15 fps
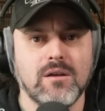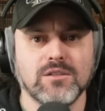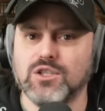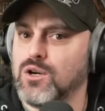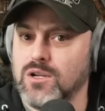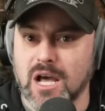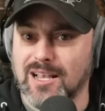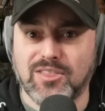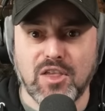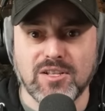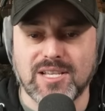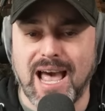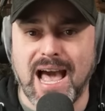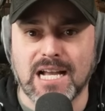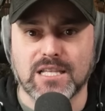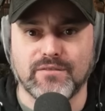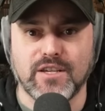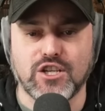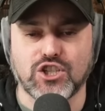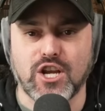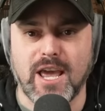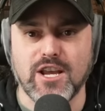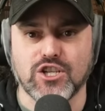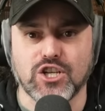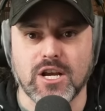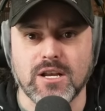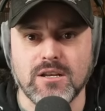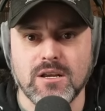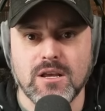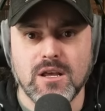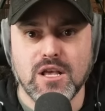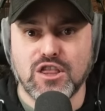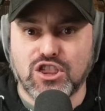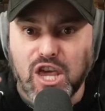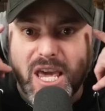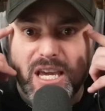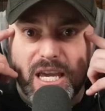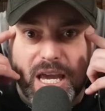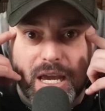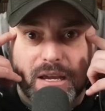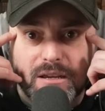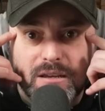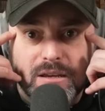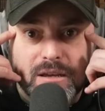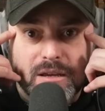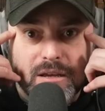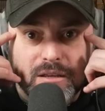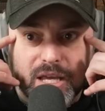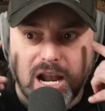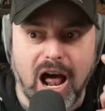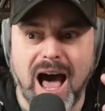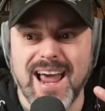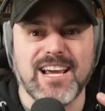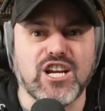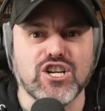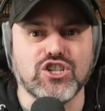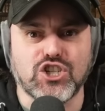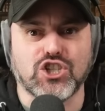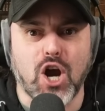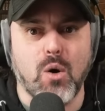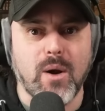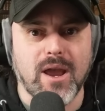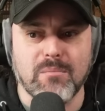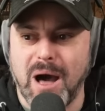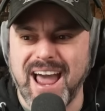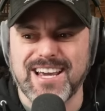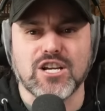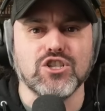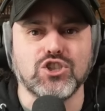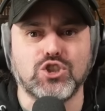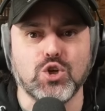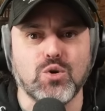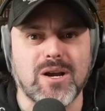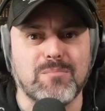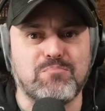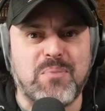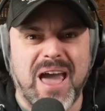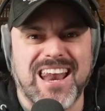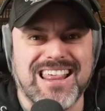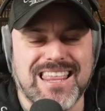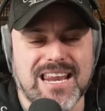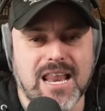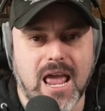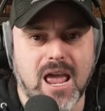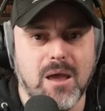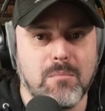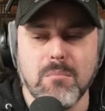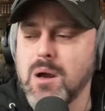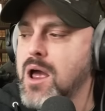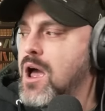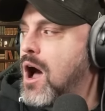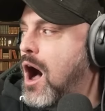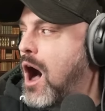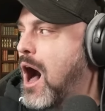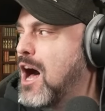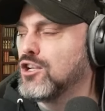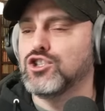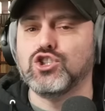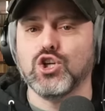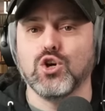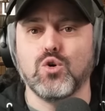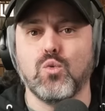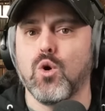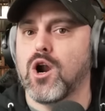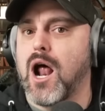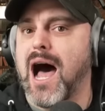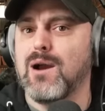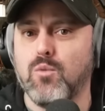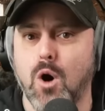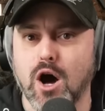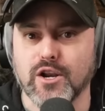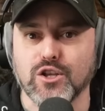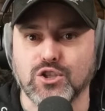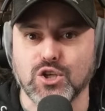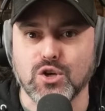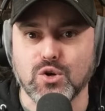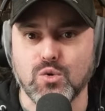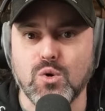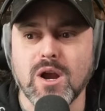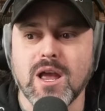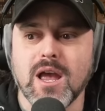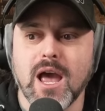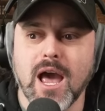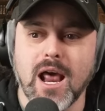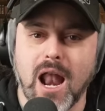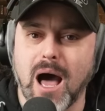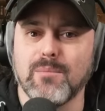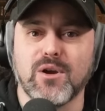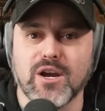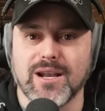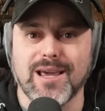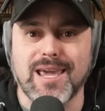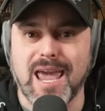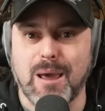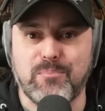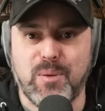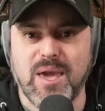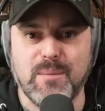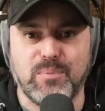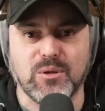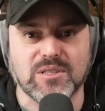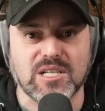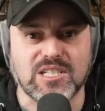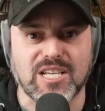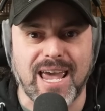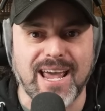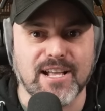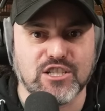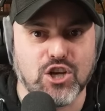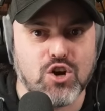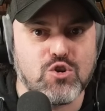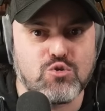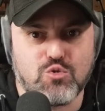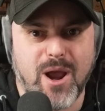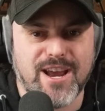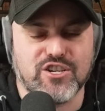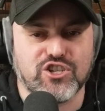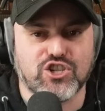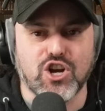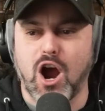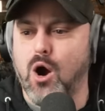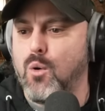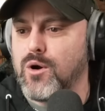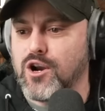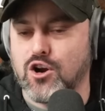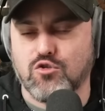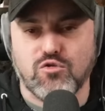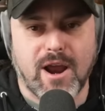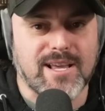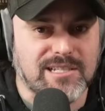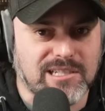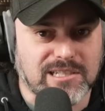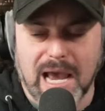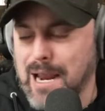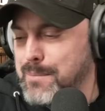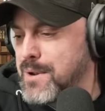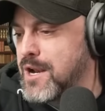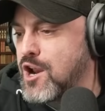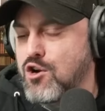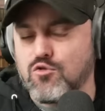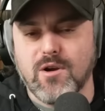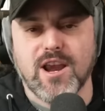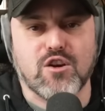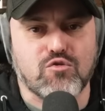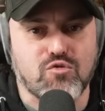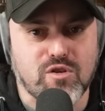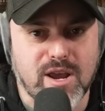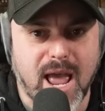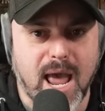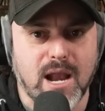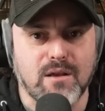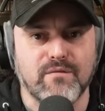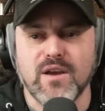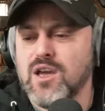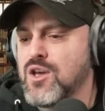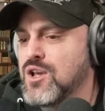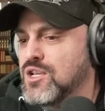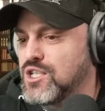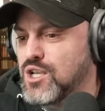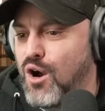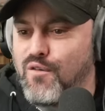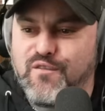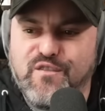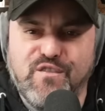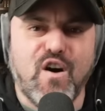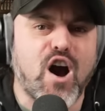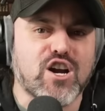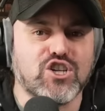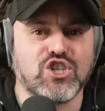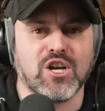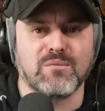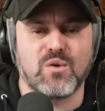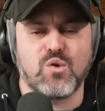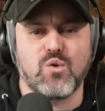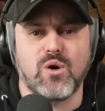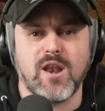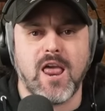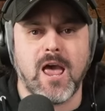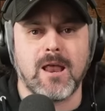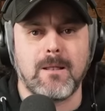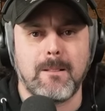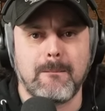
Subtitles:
Do nothing to actively change it, thinking that I can show him I can do it better than him. I'll do what I want to do, and I'm going to get people to say it's a great show and a great segment and great creative. So fuck Jim Cornette.